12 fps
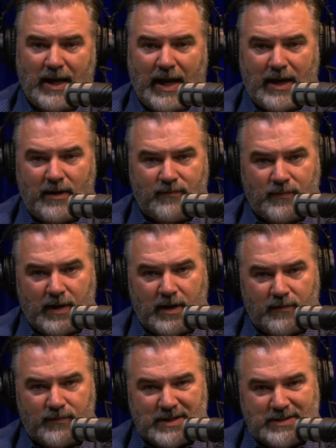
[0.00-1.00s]
And
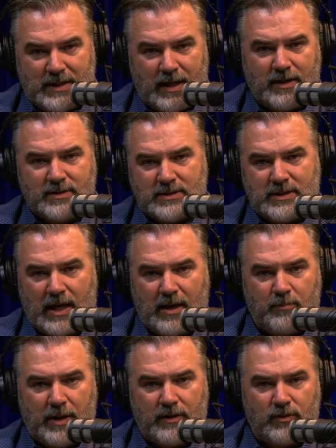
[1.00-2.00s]
if the tenants
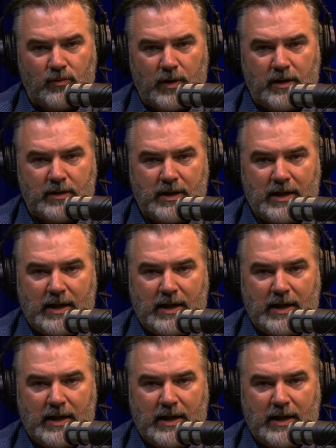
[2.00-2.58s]
can't pay the rent,